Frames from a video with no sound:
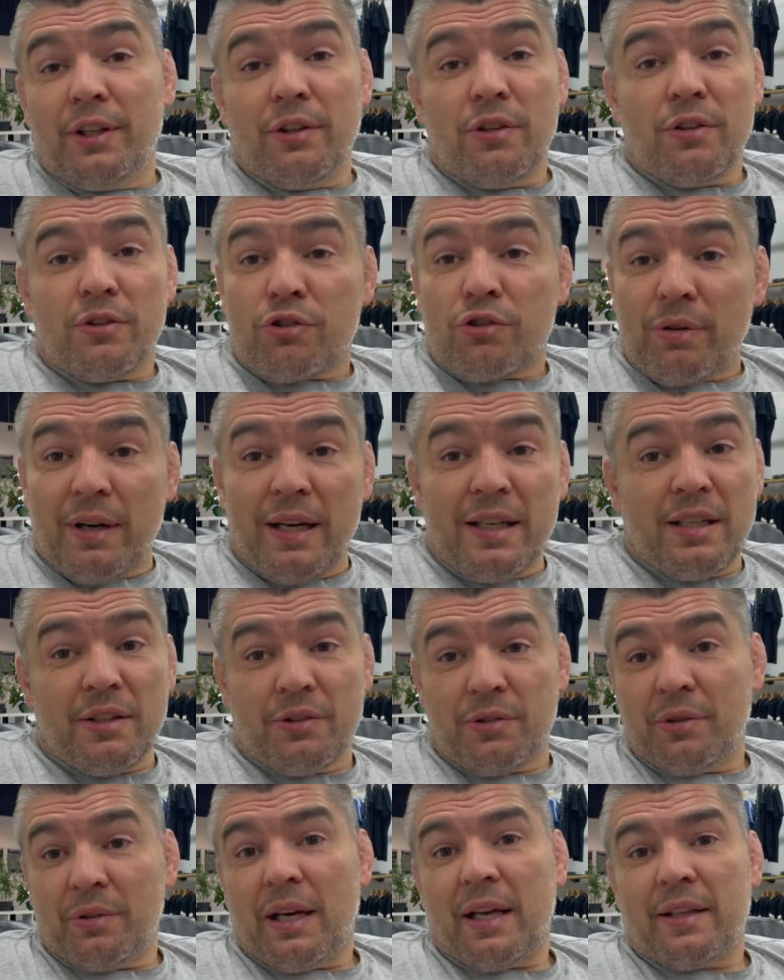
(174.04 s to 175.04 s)
training
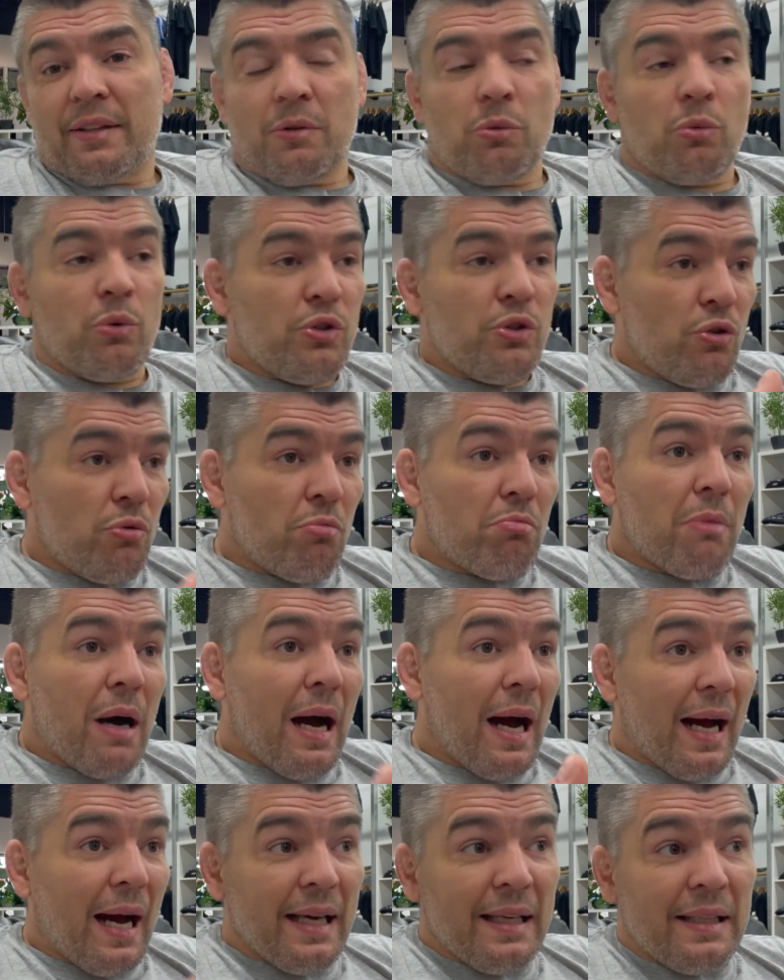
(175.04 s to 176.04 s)
together? Would you
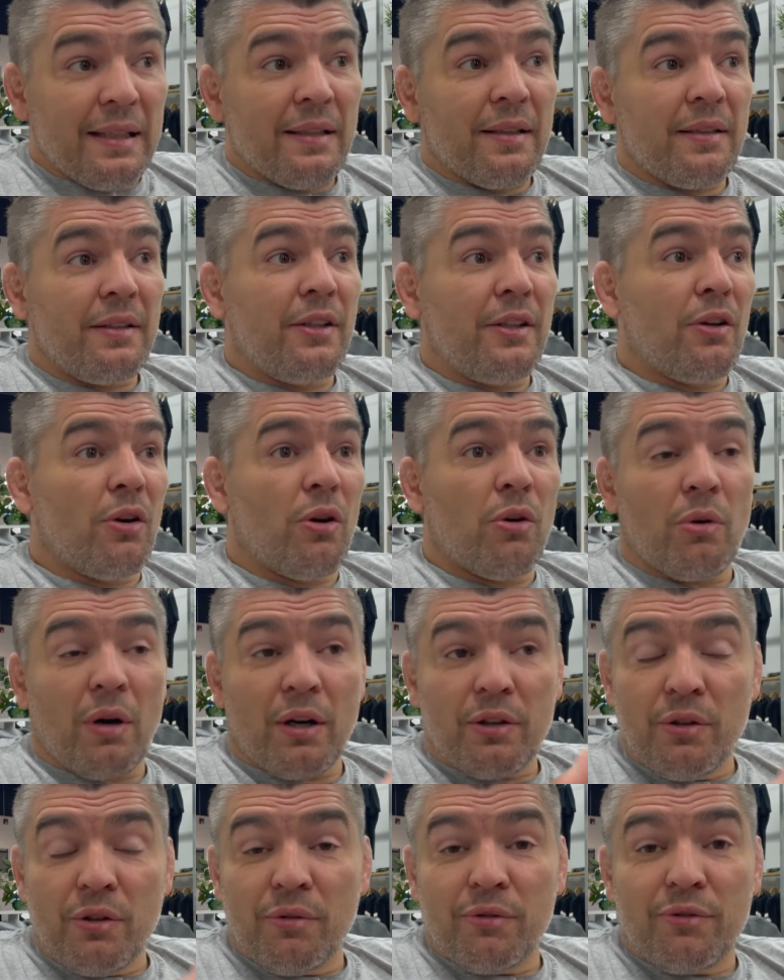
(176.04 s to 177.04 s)
mind, are
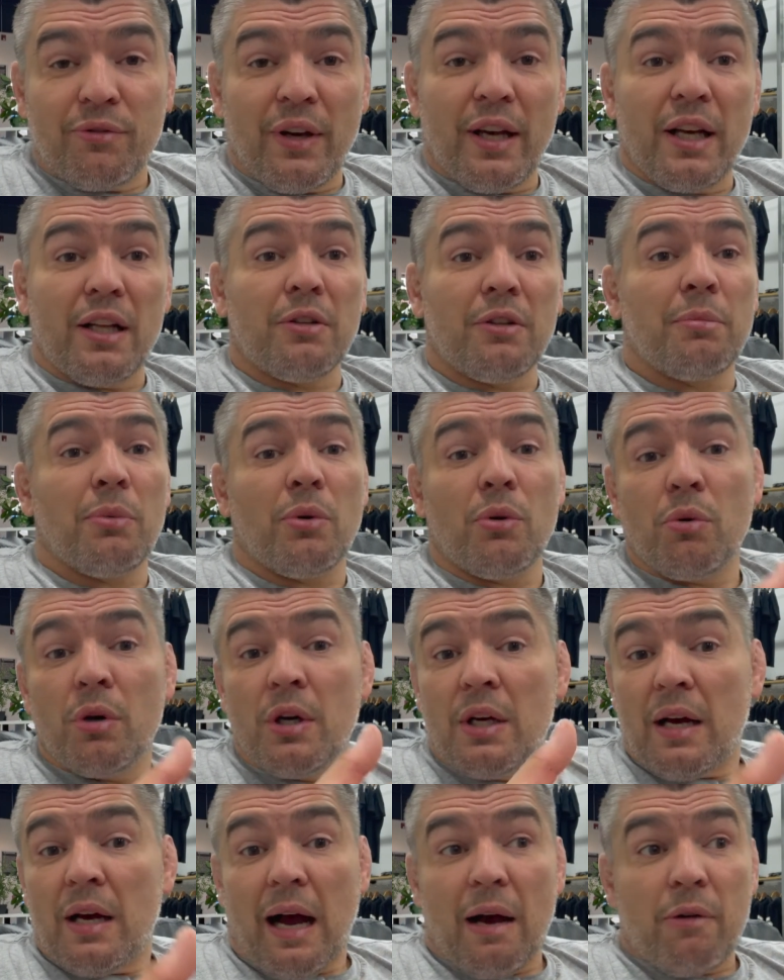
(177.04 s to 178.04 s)
you available?
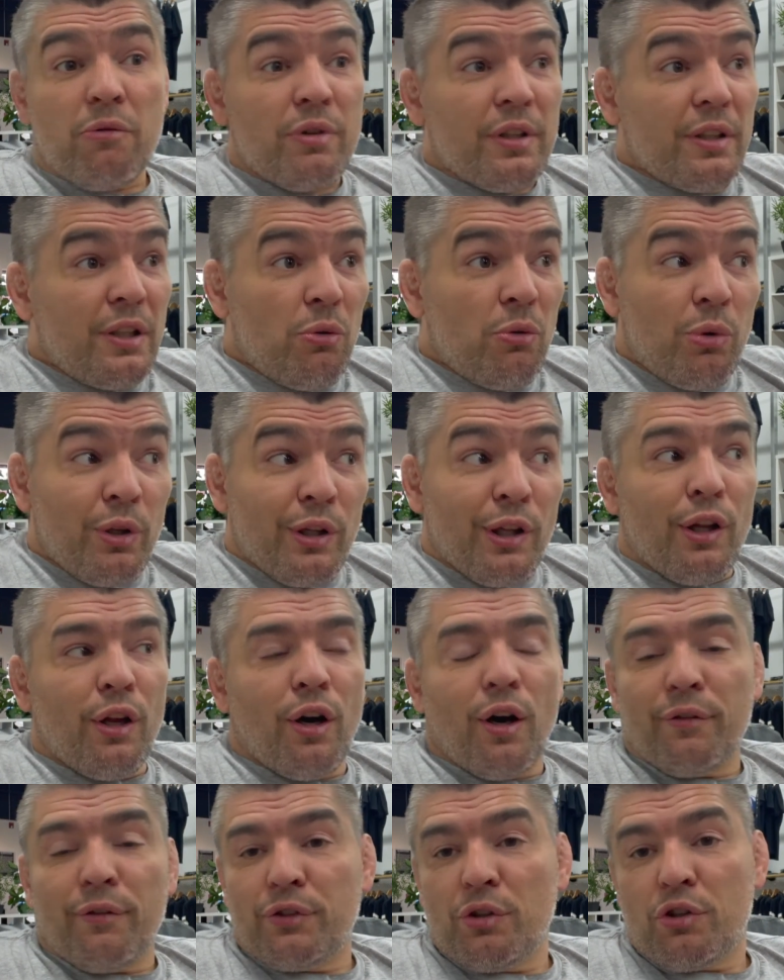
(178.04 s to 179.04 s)
I really would
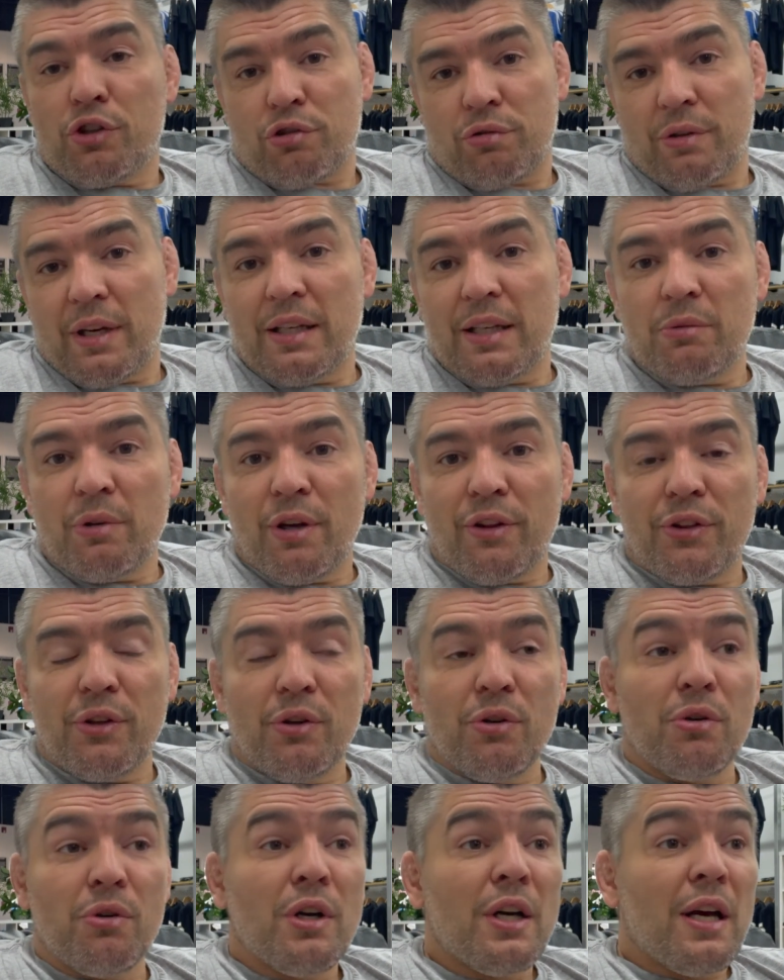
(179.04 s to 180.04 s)
love to train with
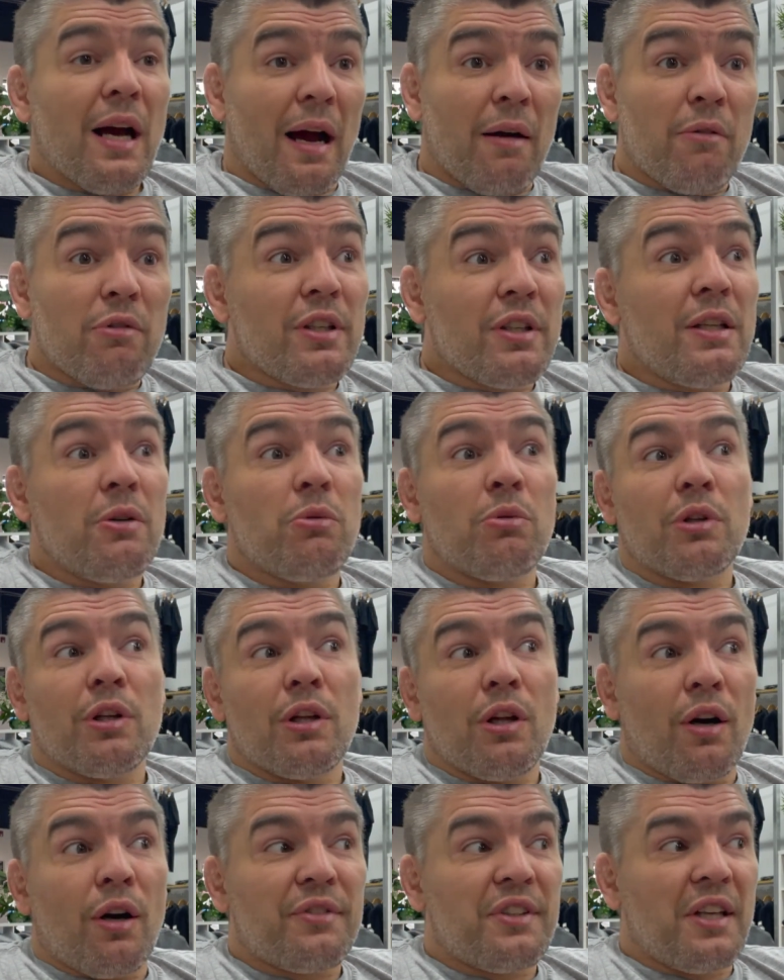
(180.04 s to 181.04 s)
you. I really would
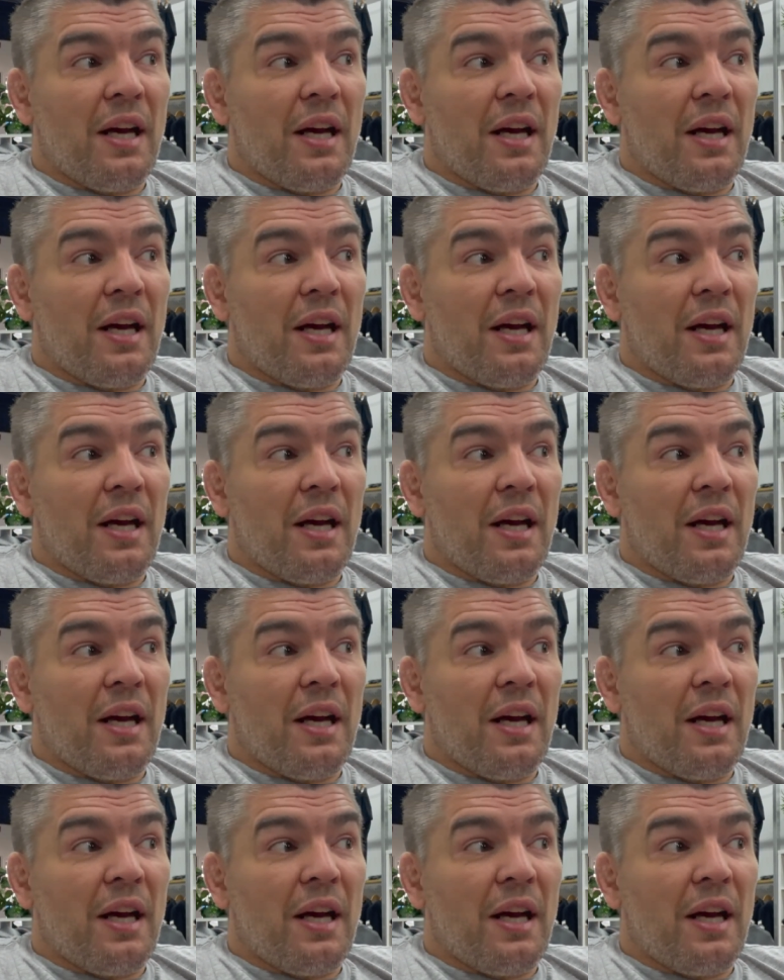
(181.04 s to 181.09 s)
love the